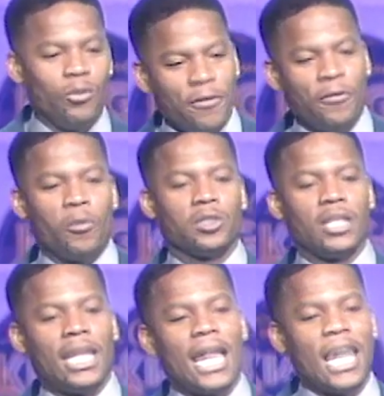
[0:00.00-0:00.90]
White folk was on
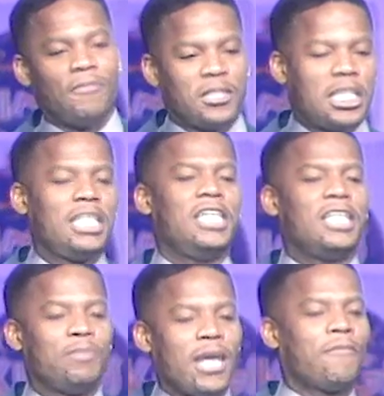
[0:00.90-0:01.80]
that island for 10
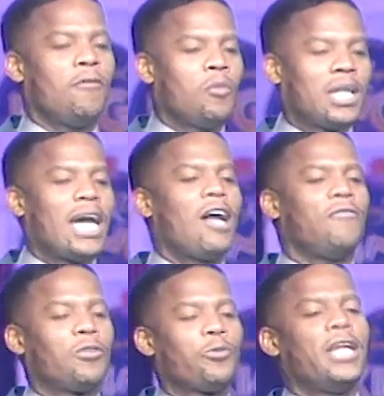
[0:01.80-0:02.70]
years. Black folk would have got off
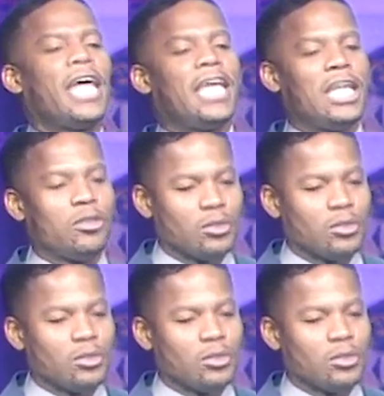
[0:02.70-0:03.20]
in 3 days.